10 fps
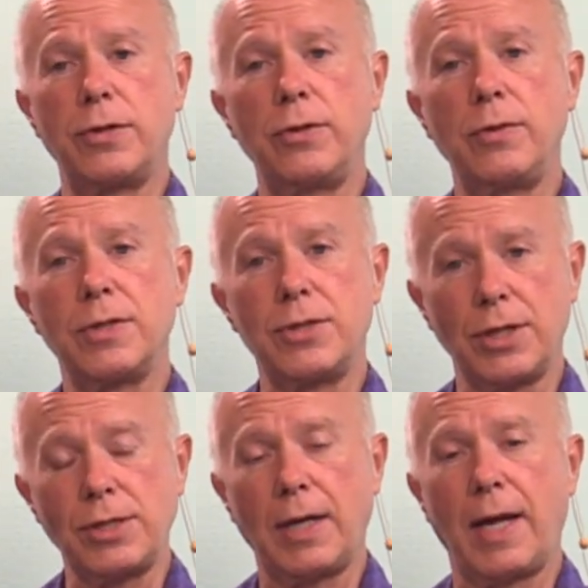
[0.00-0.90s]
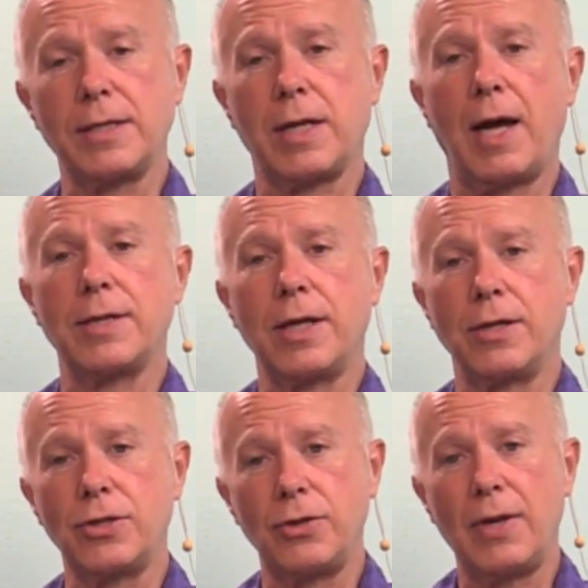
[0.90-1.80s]
two sixteen lane slots
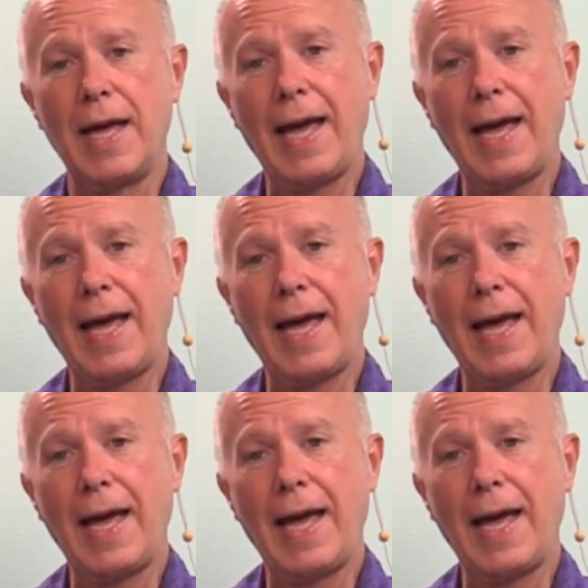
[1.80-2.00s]
and two